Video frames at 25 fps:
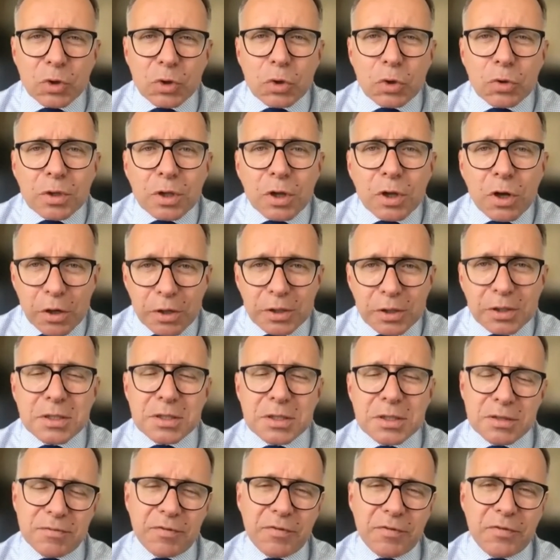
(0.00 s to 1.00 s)
good
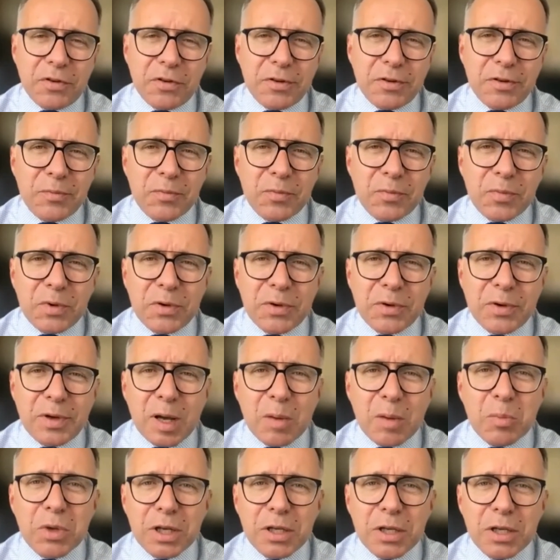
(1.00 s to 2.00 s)
cognitive
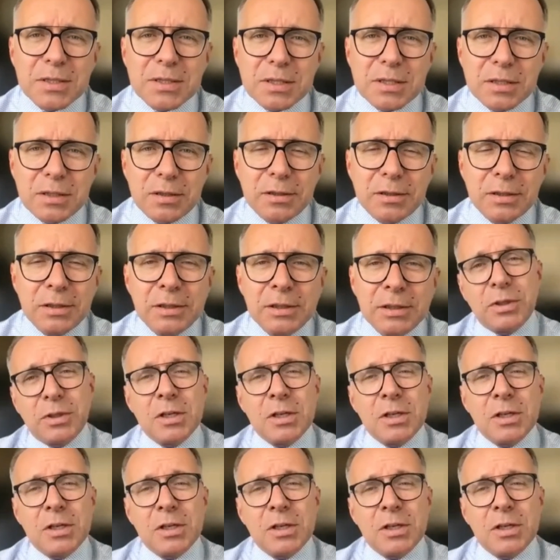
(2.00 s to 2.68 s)
ability.